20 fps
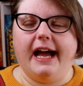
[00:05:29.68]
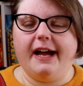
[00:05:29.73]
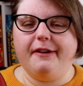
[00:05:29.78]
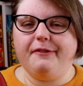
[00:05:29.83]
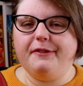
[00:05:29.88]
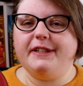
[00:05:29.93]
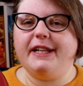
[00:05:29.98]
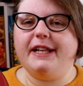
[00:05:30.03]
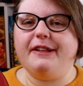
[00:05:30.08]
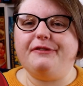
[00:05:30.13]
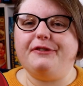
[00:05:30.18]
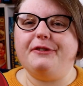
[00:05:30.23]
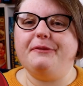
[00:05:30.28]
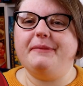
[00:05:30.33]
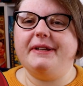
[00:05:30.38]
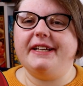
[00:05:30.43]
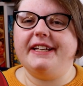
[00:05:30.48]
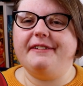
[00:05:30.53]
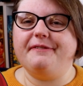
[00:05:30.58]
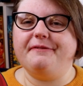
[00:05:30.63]
Everdell for
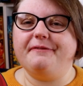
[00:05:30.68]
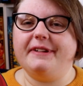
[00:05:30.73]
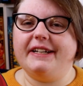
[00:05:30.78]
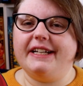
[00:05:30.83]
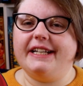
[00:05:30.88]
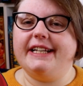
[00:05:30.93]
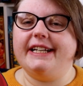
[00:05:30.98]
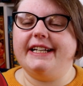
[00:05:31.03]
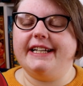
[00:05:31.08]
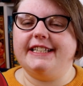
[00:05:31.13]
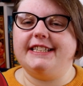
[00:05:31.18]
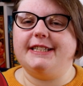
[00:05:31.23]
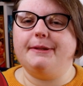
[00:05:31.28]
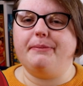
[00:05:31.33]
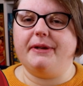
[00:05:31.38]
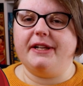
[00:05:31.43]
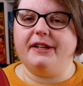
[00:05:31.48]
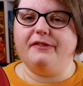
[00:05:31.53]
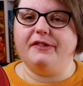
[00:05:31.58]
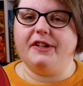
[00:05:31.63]
me really is a
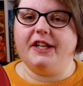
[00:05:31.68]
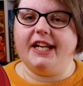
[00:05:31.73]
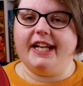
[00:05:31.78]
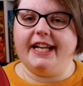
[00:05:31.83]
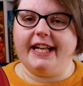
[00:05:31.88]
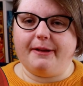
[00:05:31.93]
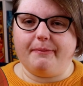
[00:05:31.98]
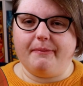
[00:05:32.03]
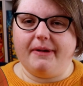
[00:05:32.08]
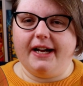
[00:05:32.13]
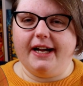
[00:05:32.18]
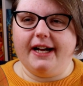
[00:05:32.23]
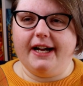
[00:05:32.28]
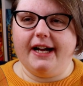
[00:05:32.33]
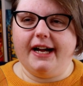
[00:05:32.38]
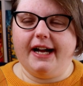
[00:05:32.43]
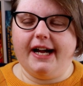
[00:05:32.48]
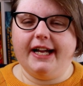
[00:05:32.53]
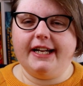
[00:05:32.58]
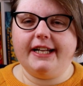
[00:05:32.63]
bit of an enigma
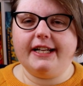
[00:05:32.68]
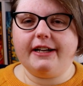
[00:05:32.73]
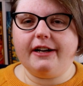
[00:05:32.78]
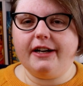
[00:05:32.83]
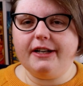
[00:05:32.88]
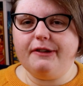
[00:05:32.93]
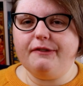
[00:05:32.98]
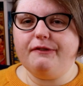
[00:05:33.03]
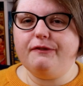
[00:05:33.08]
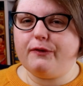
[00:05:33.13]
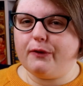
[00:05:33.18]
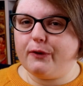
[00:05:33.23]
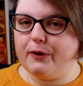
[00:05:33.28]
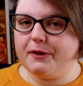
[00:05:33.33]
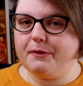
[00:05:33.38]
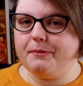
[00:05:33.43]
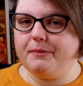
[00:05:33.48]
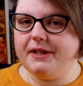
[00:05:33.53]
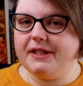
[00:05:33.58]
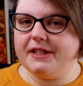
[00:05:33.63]
and it kind of
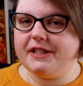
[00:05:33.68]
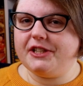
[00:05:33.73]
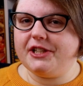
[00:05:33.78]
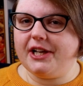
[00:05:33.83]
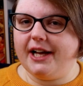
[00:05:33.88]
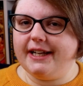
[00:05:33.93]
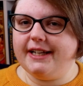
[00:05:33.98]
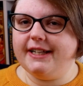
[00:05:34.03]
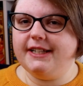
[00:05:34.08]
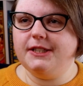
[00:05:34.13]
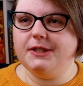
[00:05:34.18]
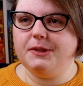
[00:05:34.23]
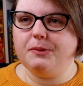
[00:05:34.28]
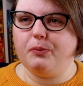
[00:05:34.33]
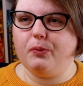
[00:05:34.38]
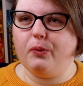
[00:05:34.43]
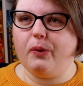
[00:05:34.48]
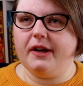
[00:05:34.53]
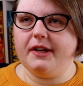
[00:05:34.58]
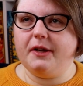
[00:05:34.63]
forced me to challenge
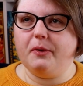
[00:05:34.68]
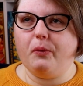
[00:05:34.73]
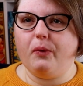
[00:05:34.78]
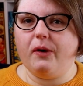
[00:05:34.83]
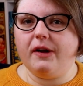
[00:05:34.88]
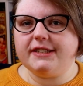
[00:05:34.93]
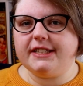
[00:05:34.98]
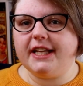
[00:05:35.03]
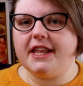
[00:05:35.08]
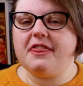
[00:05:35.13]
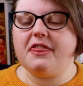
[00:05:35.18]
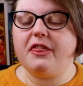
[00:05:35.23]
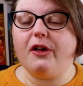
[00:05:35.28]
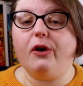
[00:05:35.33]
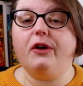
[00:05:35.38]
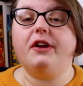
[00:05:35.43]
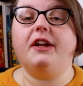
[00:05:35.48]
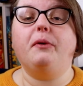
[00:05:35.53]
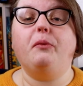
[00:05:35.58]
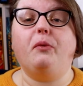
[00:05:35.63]
what it was I
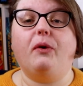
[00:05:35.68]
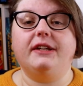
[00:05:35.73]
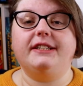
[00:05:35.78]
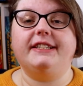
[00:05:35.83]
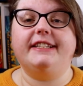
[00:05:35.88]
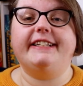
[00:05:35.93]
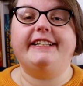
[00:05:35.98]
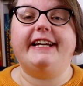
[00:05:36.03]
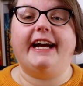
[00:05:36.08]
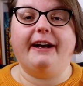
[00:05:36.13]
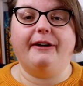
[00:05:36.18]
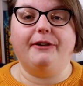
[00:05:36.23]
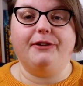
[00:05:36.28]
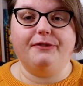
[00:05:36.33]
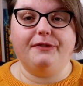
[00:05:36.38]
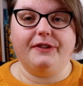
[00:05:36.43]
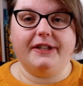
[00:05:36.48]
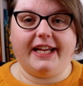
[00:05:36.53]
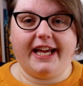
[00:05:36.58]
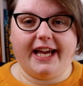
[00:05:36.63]
thought I wanted out
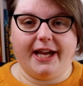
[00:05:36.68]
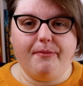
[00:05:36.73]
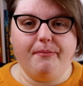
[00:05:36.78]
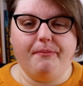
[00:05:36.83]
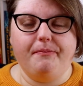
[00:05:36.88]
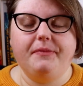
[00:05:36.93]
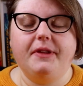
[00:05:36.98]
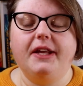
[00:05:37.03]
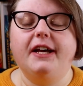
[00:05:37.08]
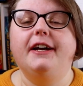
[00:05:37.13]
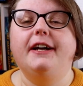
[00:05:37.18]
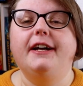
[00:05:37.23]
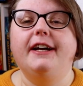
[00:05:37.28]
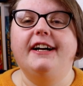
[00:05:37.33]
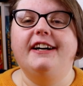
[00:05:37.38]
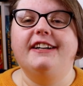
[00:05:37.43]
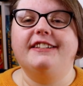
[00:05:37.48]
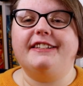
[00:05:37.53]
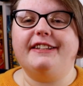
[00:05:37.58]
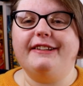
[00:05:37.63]
of a game.
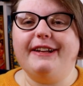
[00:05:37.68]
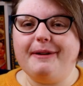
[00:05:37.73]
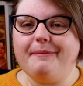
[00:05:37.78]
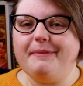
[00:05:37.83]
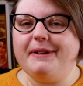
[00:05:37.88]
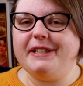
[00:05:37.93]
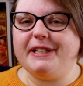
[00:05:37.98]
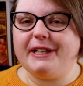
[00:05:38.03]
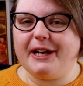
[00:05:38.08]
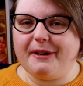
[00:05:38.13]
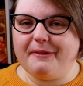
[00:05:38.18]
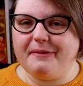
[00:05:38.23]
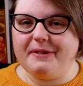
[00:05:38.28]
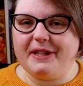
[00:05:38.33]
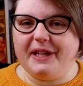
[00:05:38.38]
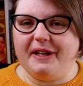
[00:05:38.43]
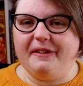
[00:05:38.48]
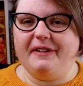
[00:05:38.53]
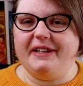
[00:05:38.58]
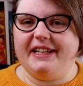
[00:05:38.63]
So let me share
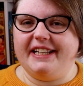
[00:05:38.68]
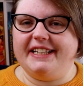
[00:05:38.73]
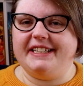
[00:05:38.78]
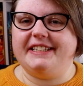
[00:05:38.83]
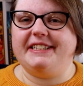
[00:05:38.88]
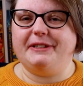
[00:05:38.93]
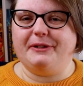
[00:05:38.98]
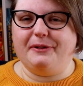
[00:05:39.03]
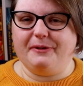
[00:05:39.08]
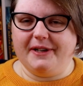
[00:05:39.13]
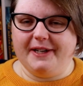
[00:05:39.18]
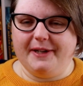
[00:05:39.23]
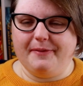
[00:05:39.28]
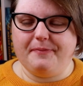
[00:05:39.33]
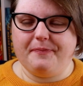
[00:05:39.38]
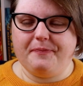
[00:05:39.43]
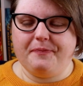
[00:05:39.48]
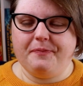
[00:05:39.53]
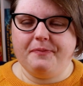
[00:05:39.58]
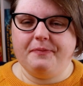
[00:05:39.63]
with you a little story.